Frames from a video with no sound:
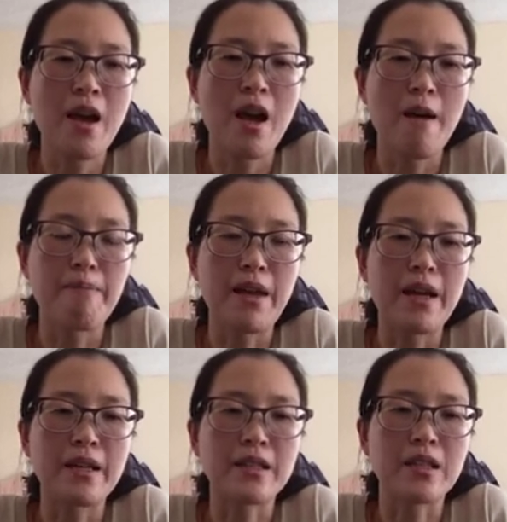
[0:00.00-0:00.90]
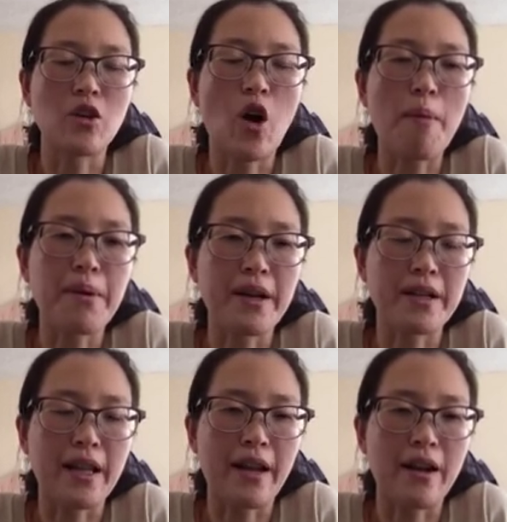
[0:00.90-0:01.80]
and it's incorporated
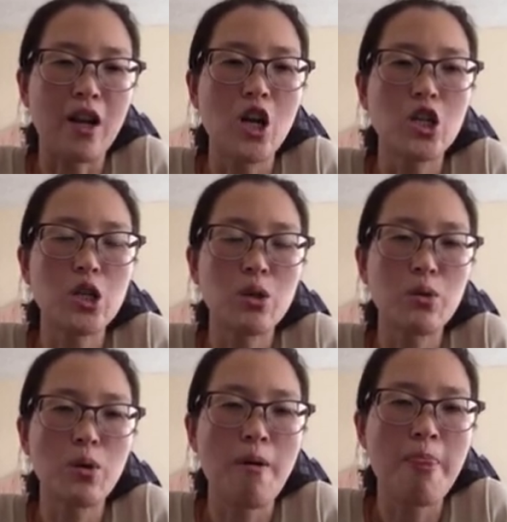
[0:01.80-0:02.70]
there to